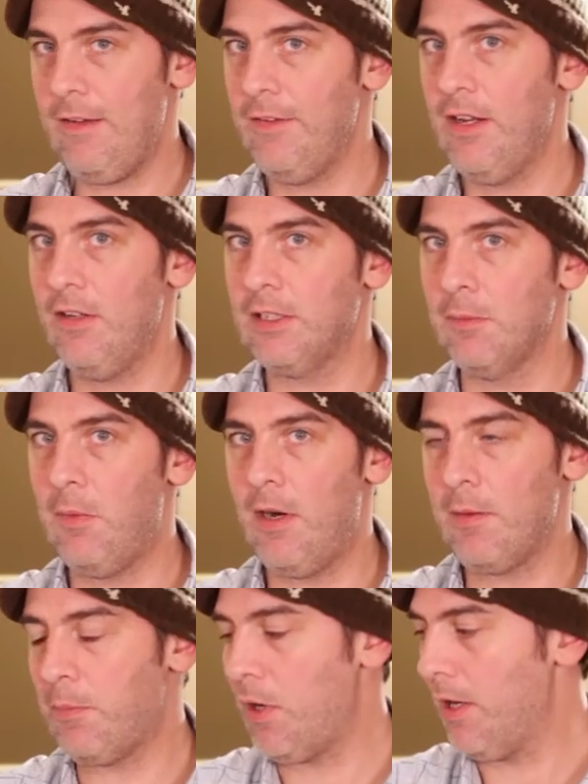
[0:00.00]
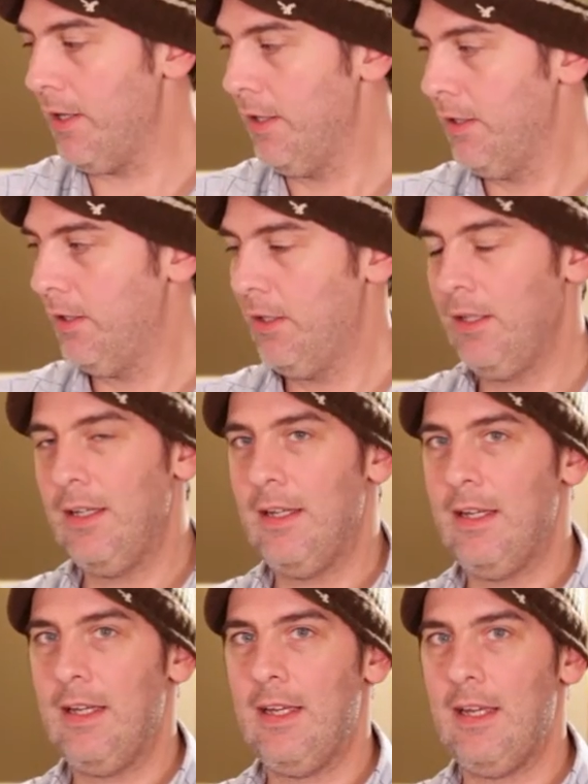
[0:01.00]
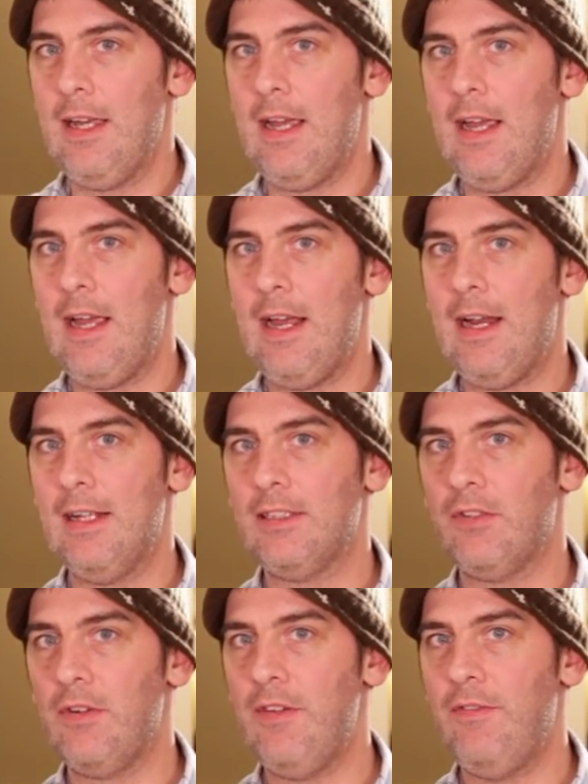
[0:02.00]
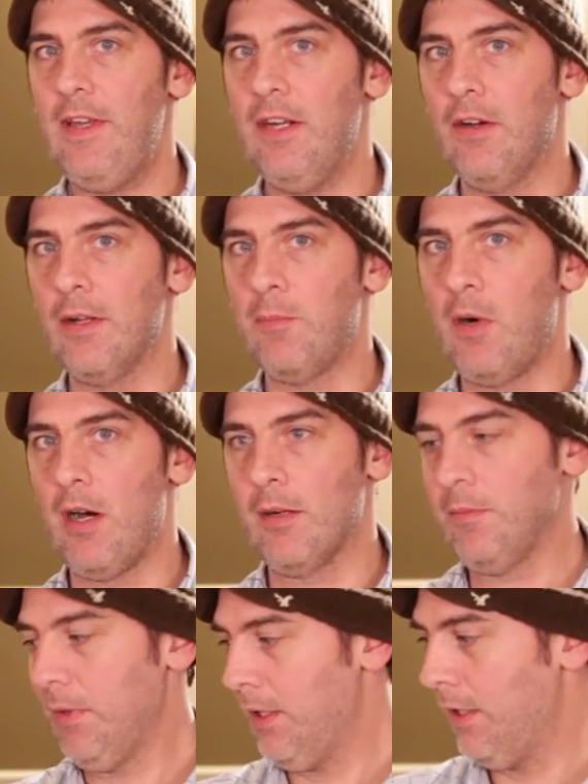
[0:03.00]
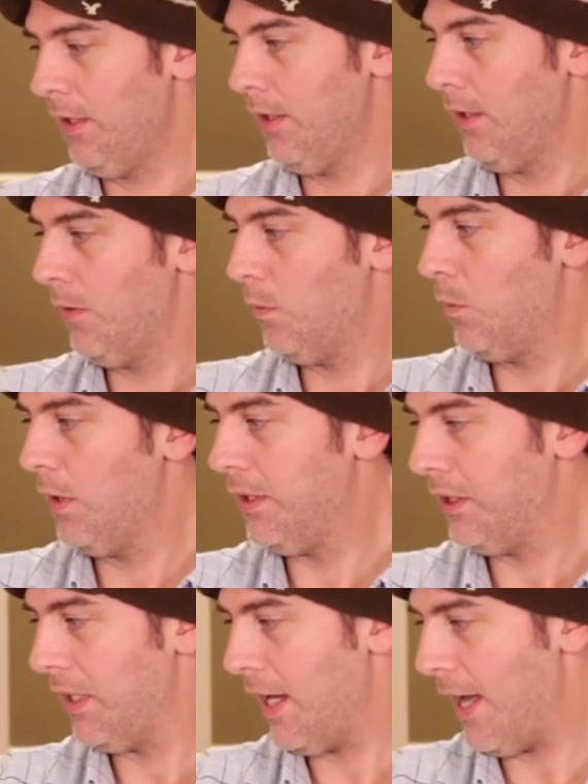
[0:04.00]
Even though it's a monopod, it has 3 feet on the bottom, which